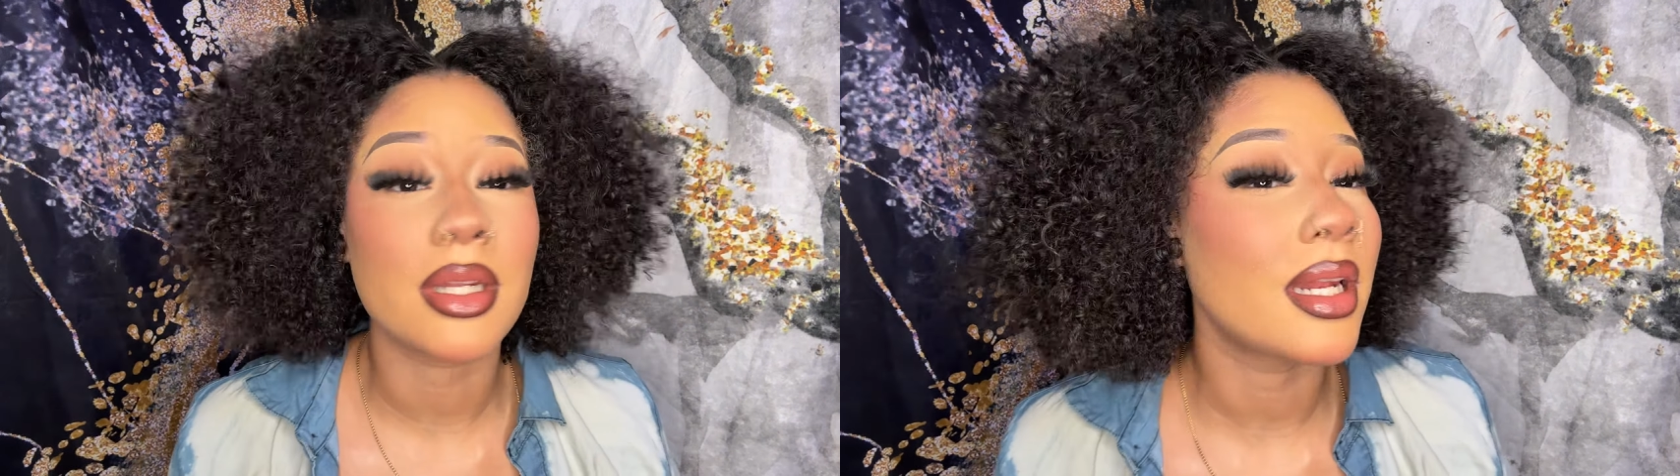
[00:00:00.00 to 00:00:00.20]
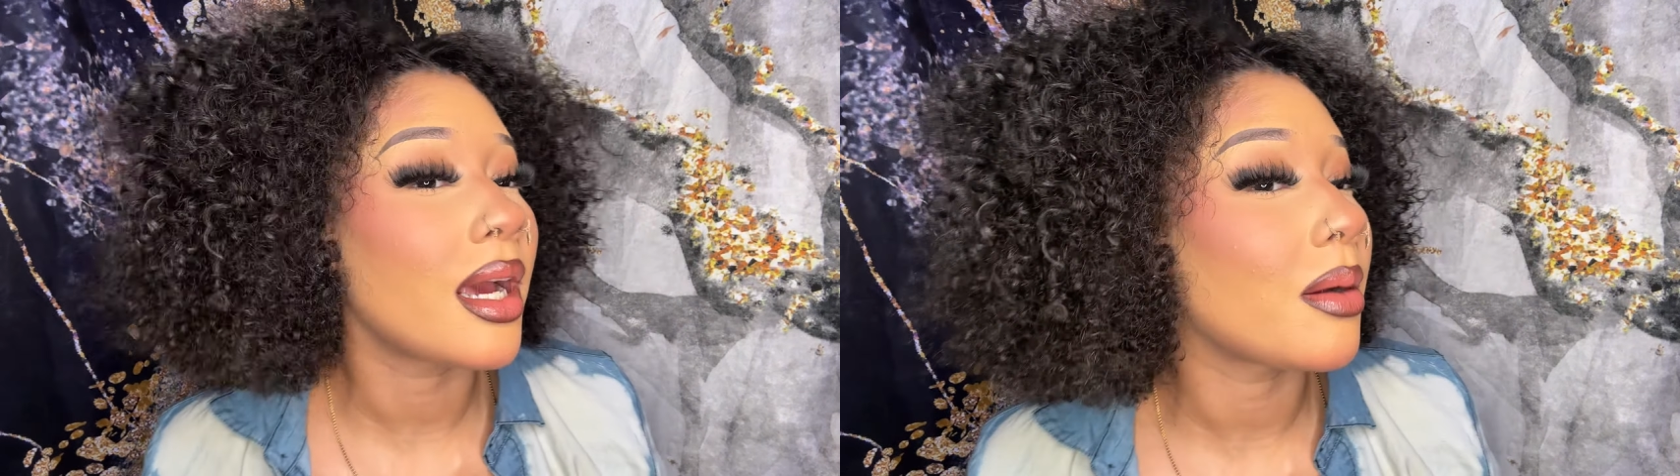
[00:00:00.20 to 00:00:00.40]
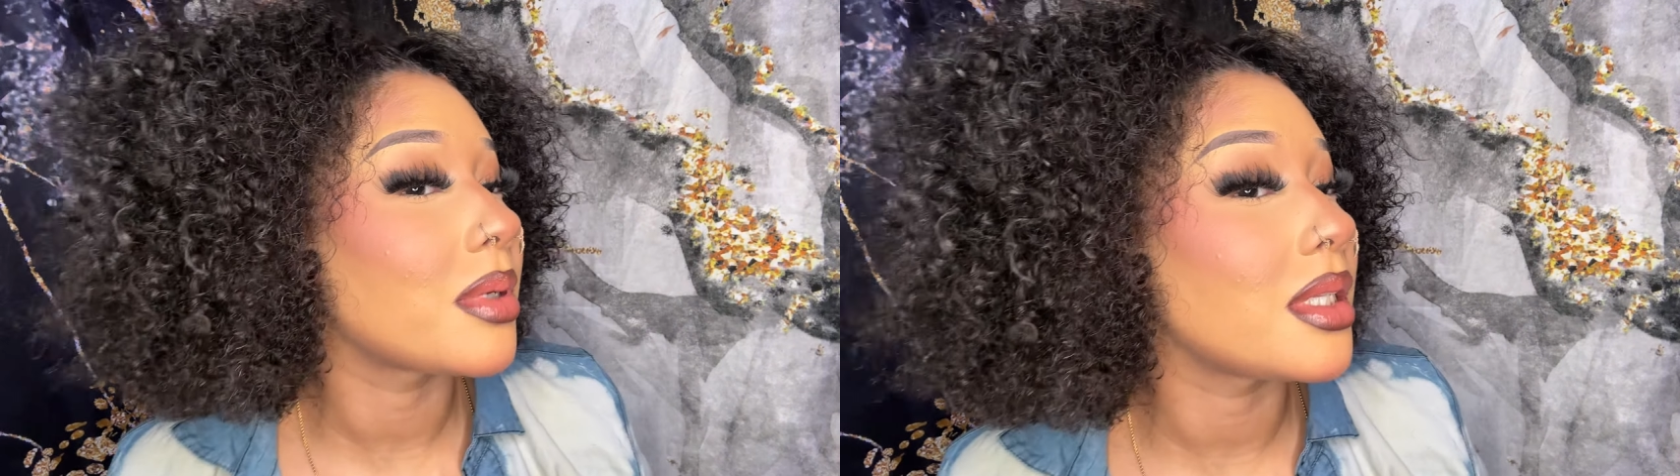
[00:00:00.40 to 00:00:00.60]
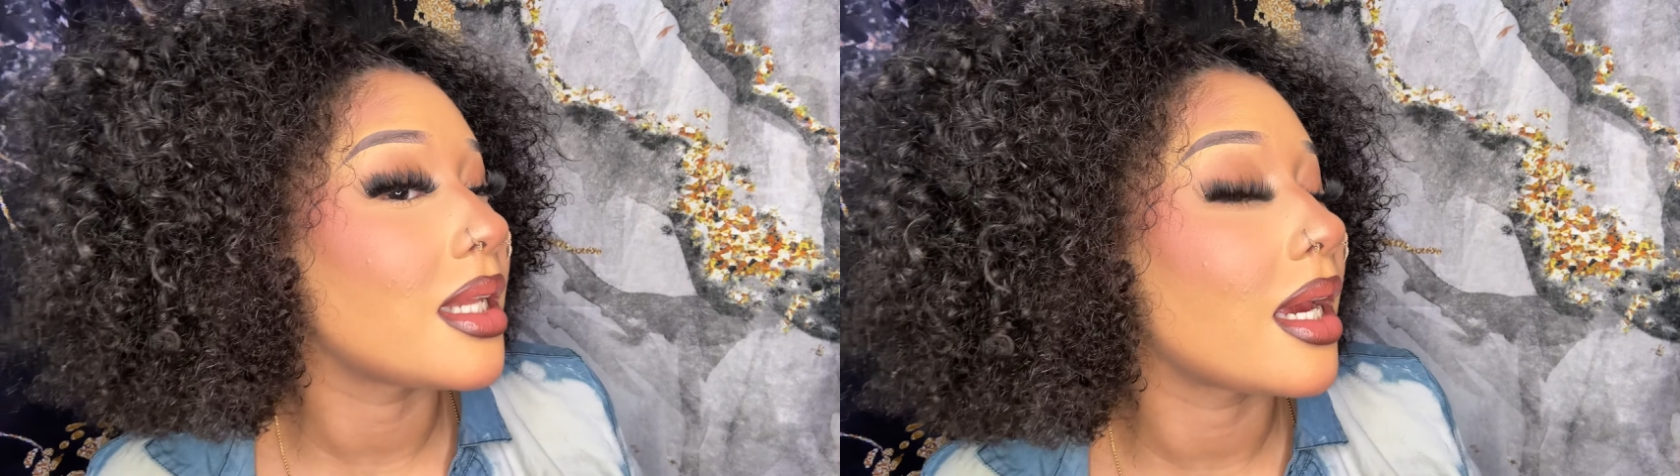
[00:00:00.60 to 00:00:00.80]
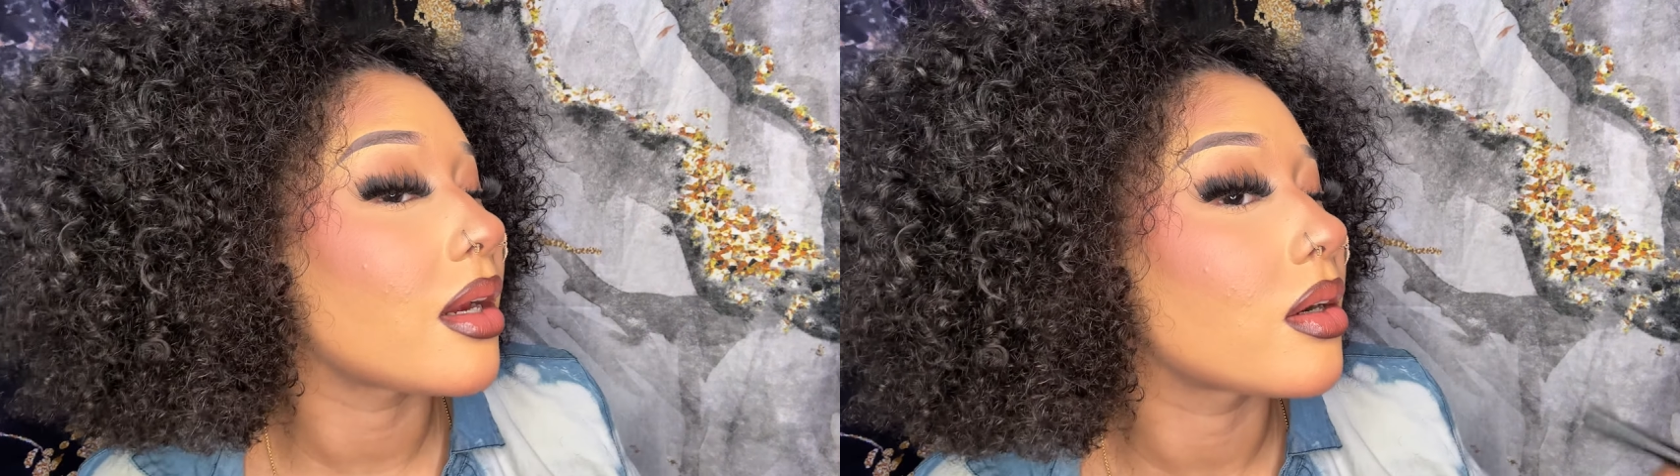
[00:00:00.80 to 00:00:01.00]
they're not really
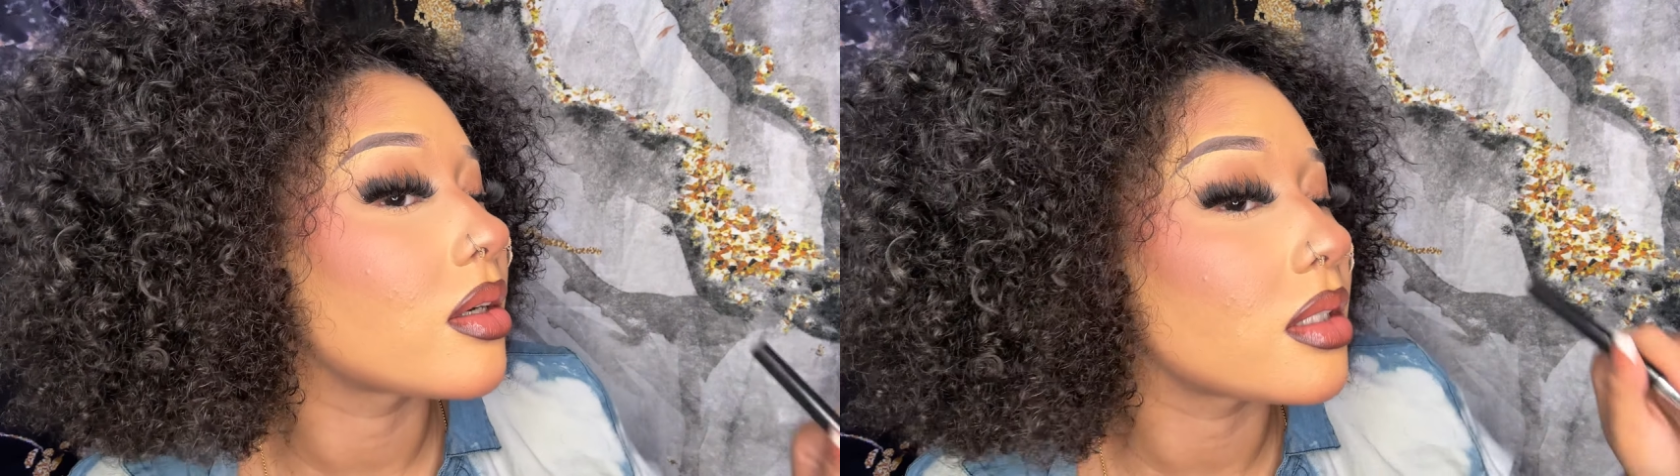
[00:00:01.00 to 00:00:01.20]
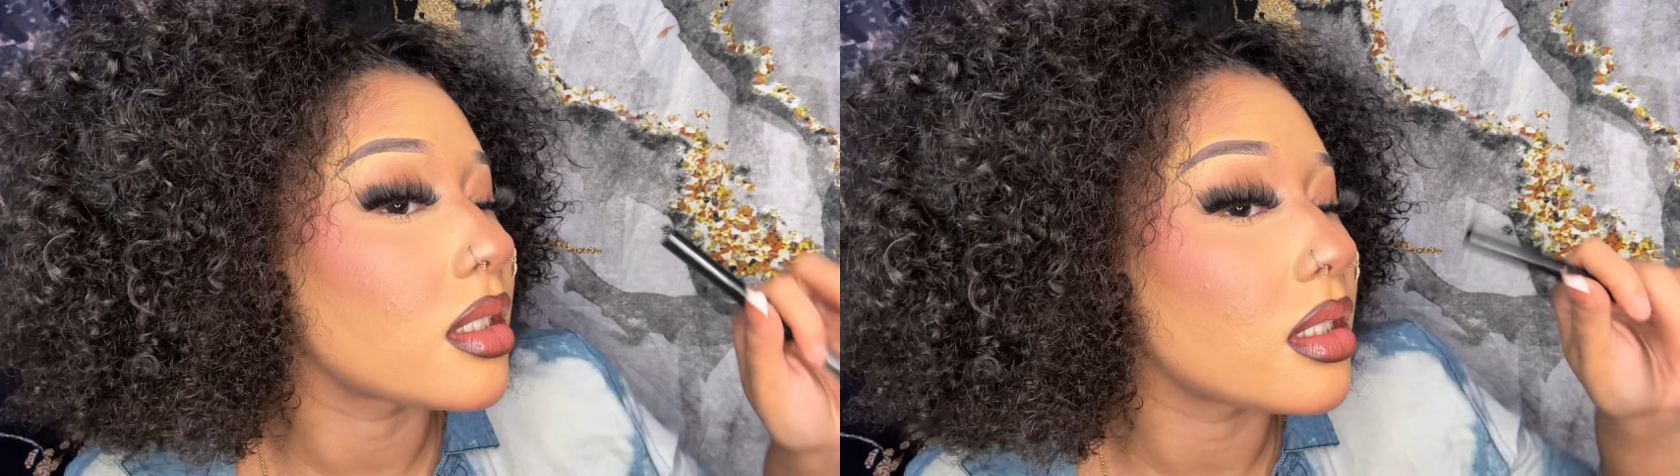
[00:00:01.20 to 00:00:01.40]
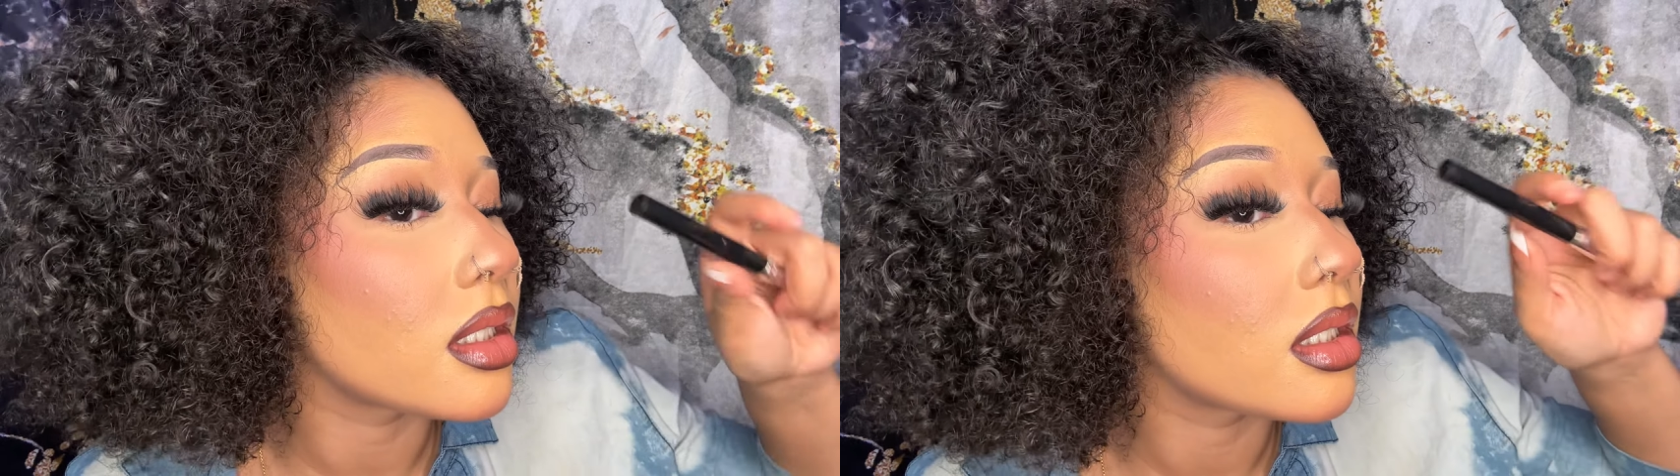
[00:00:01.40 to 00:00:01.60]
that curly.